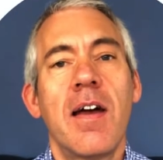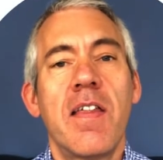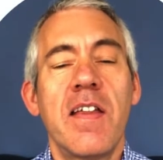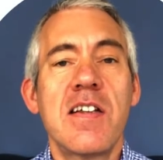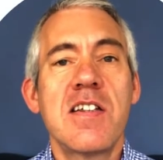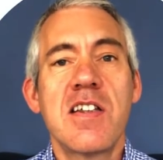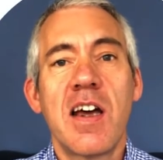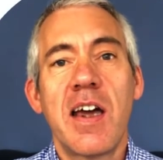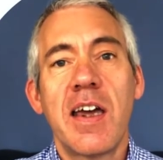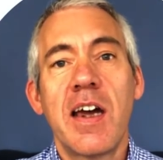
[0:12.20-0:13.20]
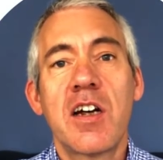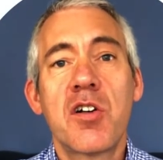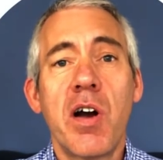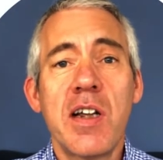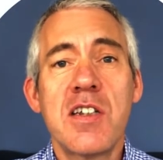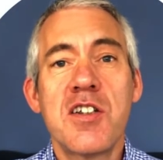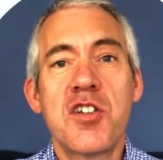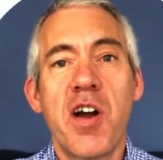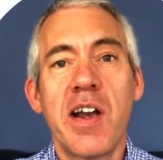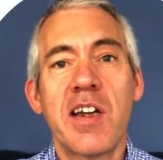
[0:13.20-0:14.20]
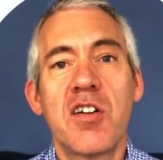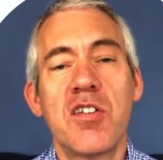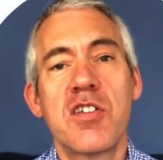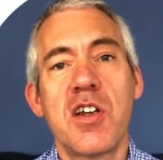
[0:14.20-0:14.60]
This is an accredited training course,